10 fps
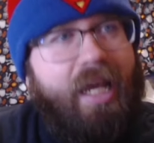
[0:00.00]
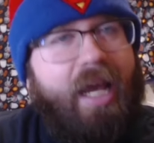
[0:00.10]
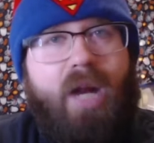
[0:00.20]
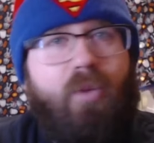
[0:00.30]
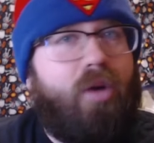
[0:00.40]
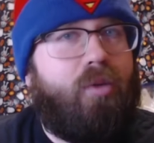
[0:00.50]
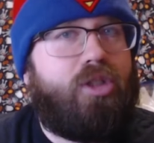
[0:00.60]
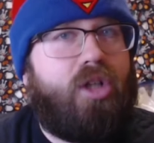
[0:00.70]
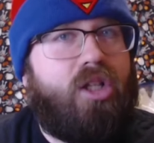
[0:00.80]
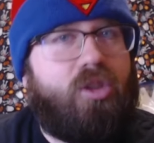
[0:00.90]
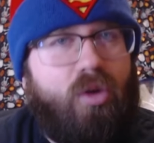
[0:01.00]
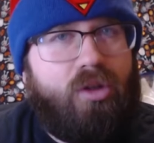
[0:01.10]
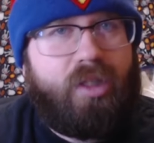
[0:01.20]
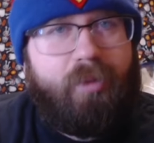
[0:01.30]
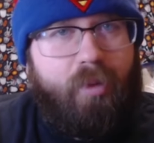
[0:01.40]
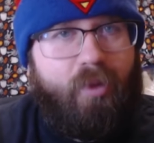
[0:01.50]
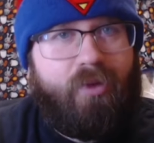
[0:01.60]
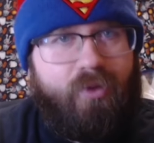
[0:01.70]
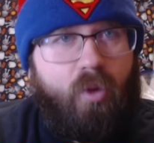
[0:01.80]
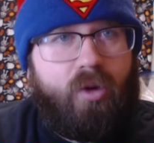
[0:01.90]
And I wonder what John's role is going to be moving
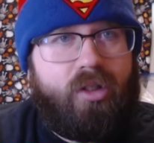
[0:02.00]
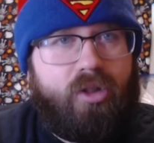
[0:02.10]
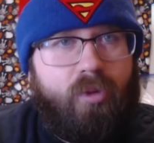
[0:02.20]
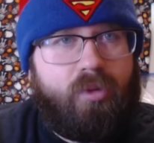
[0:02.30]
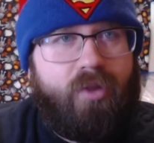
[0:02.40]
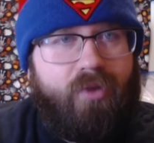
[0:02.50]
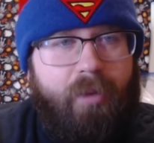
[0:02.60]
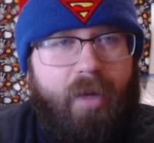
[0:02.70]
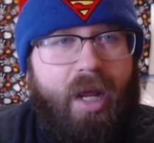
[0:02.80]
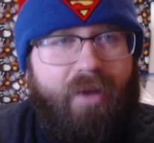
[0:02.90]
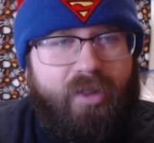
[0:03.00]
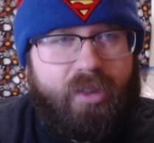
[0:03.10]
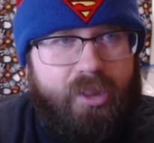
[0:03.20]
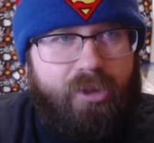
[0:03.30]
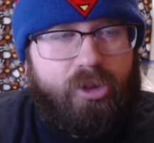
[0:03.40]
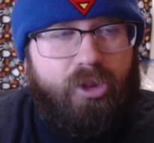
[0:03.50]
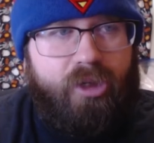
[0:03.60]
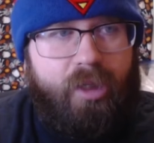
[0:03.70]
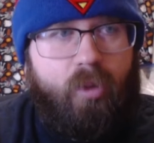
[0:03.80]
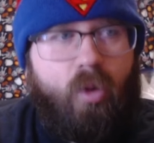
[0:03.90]
forward in terms of him not having the steel suit
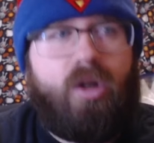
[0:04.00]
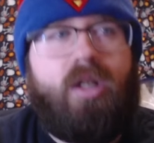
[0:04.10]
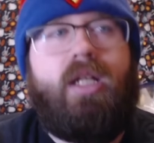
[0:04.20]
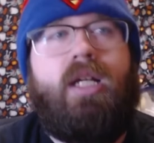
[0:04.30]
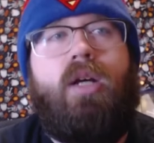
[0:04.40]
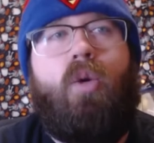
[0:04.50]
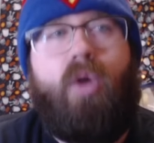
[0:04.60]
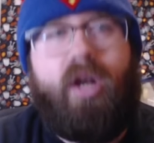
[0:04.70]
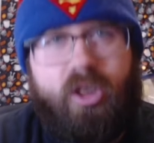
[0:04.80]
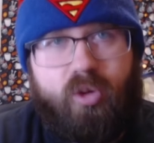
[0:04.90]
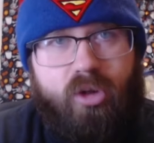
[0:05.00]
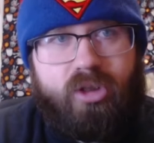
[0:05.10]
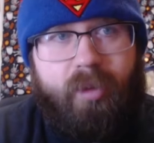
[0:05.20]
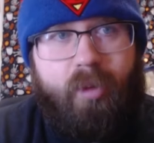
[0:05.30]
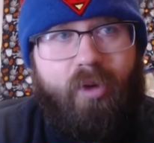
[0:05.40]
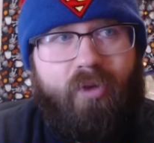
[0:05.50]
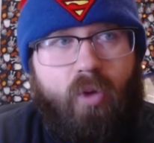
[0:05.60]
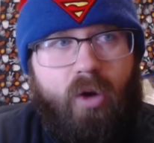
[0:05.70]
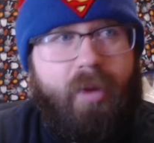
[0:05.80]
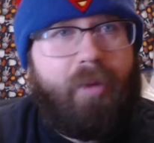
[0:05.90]
anymore what his role is going to be moving
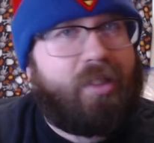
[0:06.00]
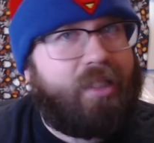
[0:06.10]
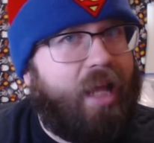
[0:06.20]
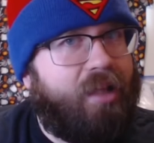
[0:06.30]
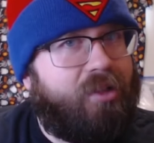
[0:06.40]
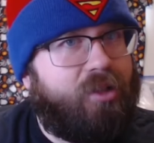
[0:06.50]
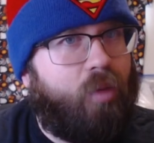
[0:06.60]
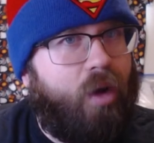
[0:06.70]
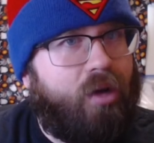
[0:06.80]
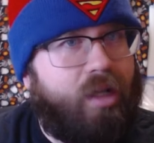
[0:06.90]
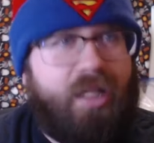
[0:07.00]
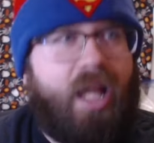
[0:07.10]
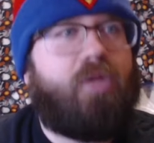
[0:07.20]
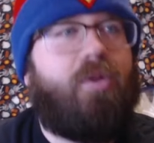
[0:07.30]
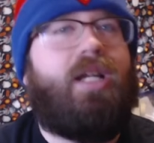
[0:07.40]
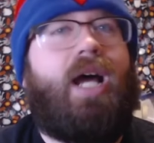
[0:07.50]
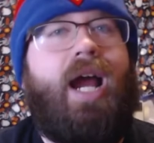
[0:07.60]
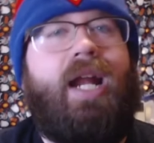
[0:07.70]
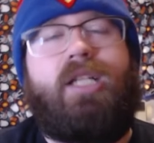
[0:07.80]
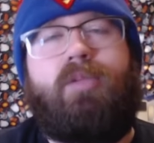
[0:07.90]
forward, and maybe Silas as well, because Silas went into
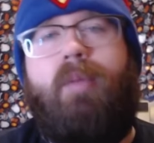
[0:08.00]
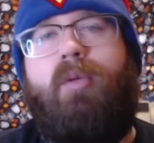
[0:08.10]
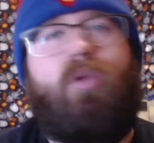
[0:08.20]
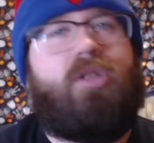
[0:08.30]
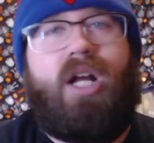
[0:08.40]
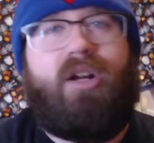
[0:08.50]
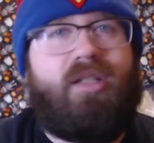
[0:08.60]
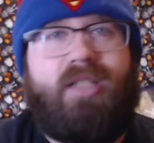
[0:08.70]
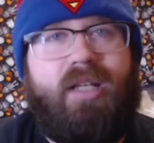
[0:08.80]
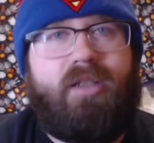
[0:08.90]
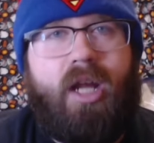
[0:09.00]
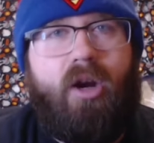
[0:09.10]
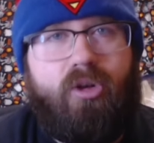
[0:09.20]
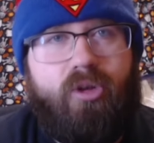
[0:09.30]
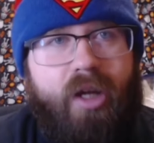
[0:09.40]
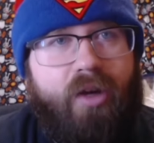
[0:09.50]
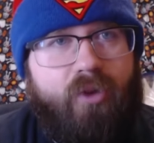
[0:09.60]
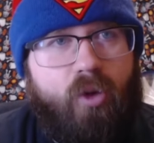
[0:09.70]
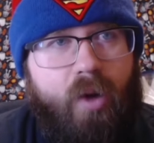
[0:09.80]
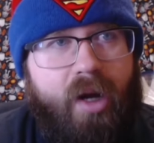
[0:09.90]
hiding, so maybe we're just not going to see his character again
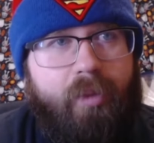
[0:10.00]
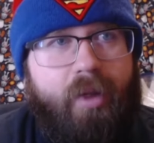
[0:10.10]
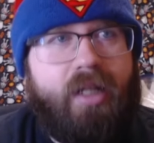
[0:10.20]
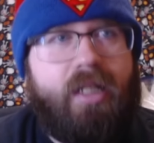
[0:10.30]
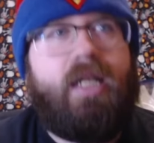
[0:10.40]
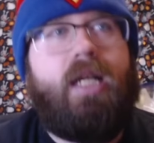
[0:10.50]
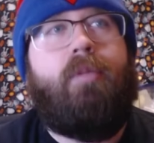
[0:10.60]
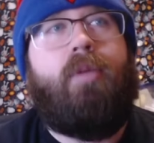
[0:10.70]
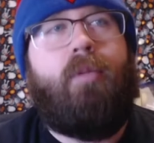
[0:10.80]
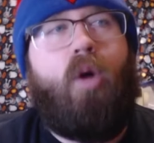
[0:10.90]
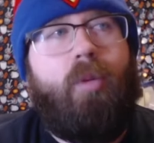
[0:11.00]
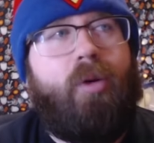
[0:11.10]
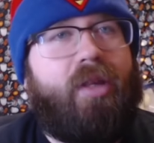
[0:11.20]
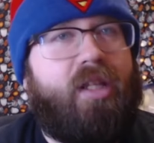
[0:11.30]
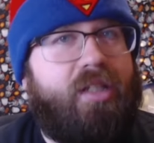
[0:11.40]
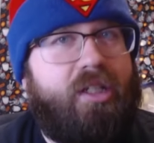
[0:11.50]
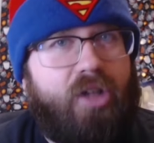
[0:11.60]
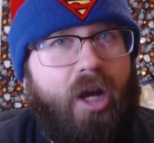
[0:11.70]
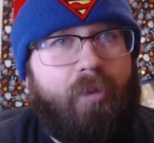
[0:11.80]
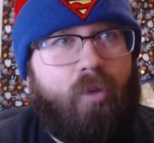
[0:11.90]
for quite a bit. But I'm hoping we get to see
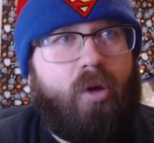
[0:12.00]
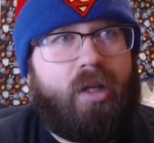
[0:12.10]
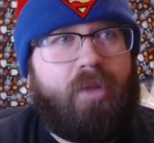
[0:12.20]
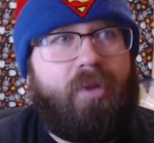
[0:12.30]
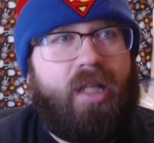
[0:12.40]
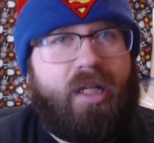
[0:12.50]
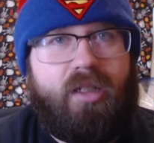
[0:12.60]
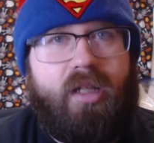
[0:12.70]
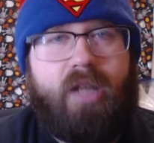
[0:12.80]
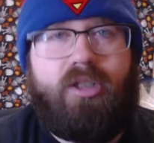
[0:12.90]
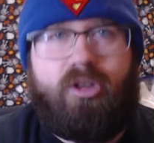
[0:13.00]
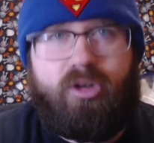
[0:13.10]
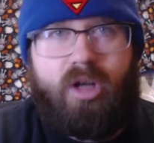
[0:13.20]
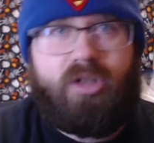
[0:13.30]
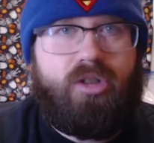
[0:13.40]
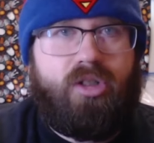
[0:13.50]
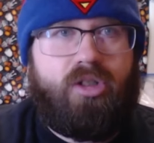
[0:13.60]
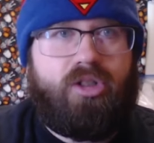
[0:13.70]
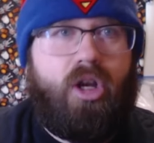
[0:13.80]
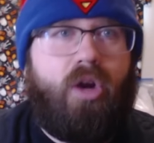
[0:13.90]
John more because I really liked his introduction to the
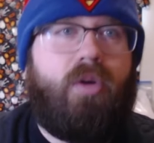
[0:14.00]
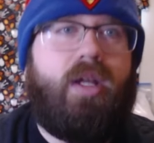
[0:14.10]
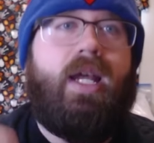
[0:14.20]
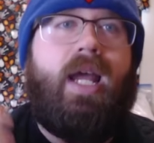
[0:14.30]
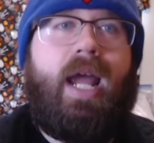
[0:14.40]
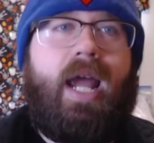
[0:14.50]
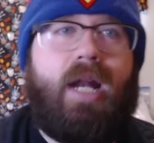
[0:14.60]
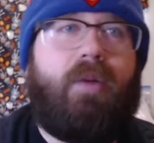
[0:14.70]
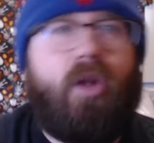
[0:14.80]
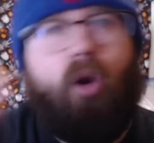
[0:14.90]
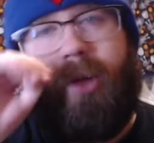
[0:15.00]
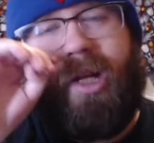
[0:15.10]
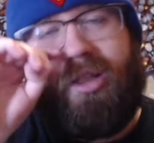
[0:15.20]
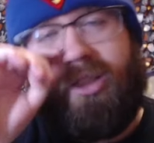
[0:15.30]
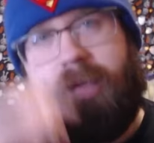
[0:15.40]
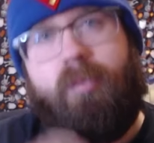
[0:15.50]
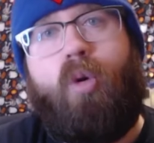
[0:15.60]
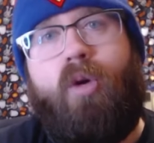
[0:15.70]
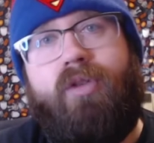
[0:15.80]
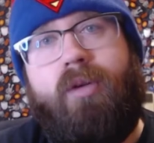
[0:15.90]
show, and I really hope we get to see
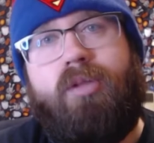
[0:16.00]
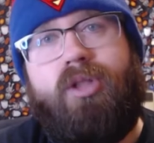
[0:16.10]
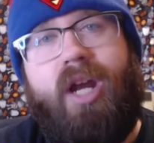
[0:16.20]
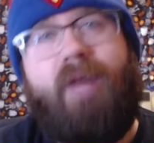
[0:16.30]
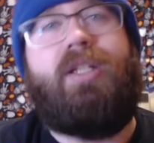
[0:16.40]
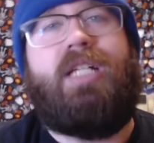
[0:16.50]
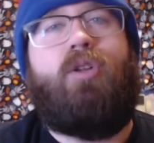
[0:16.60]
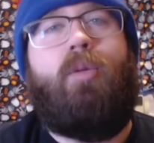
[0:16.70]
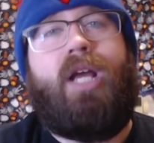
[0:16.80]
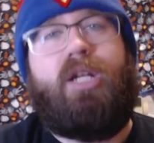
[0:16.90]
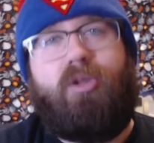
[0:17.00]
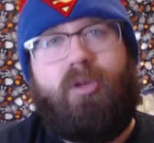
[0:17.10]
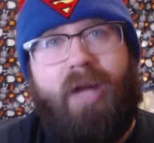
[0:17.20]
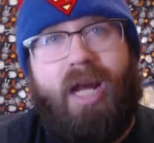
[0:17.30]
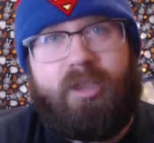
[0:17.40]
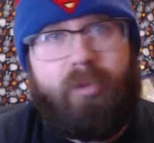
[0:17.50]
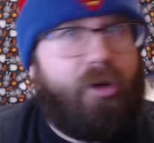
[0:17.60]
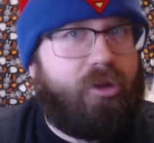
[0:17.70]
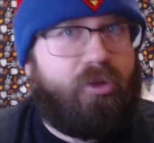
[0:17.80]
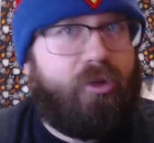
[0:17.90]
more of him. So, anyways, guys, hope you guys enjoyed the reaction. I'm
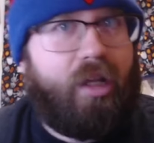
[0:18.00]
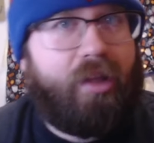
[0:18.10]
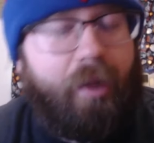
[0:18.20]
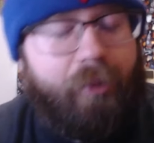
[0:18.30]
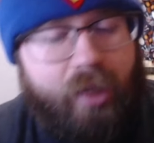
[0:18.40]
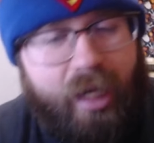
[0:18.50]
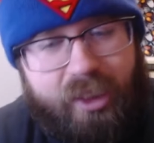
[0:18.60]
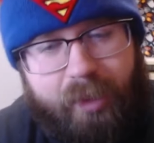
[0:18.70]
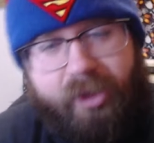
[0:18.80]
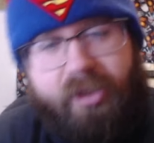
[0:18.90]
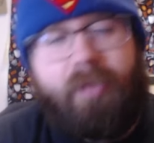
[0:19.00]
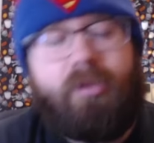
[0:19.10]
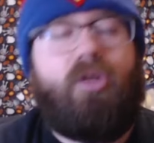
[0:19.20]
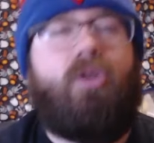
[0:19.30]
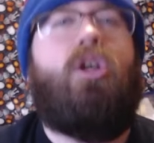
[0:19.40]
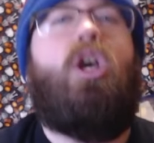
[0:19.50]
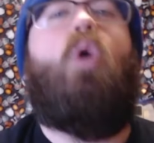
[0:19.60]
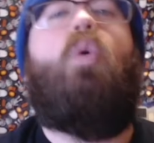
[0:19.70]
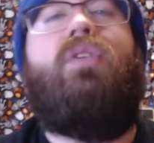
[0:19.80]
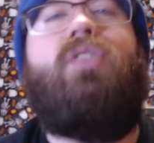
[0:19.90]
curious what you thought, guys thought about this episode.
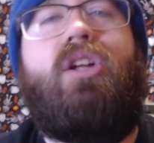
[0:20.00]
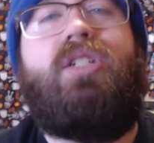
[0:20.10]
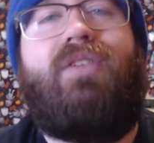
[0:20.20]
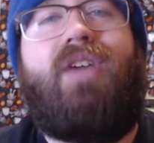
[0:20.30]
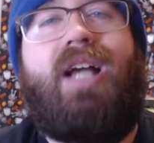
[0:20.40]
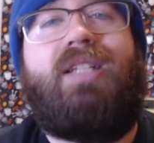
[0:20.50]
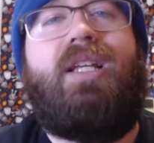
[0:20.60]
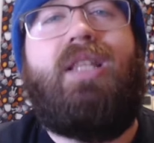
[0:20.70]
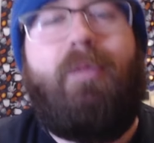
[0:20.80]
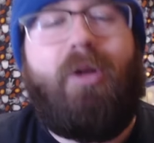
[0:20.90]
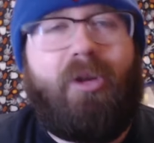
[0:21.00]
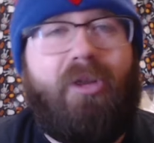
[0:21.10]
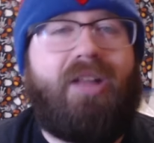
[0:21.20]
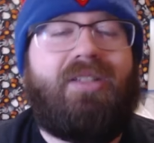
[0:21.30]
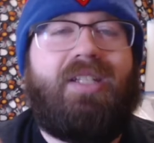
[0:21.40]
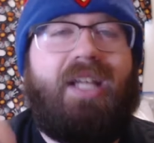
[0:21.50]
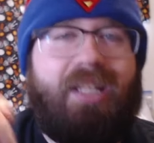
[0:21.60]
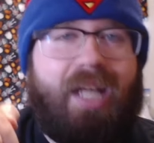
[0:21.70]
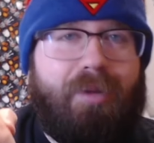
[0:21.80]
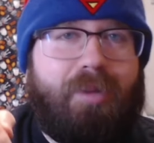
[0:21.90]
Whatever thoughts you have, guys, let me know your thoughts in
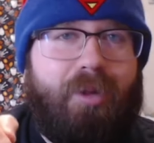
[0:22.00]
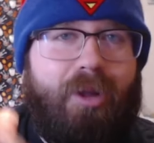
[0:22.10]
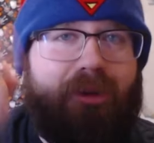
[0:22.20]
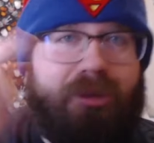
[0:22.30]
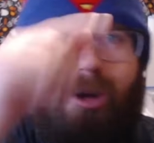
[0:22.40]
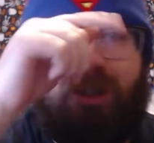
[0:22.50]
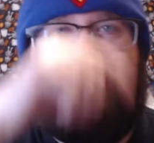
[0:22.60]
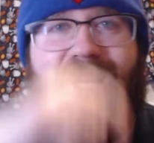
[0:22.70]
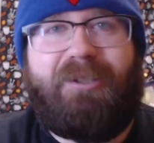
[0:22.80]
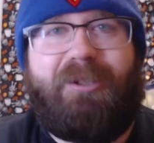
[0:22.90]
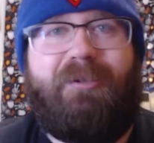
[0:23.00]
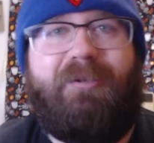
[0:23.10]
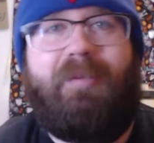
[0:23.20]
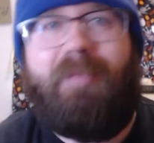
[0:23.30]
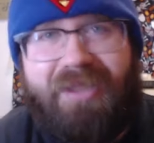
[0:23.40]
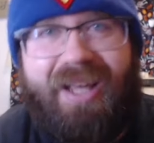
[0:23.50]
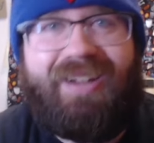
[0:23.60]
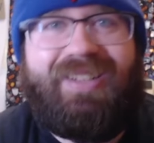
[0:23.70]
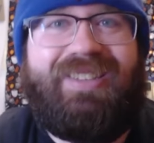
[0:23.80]
the comments below. Talk to you guys soon. Peace out.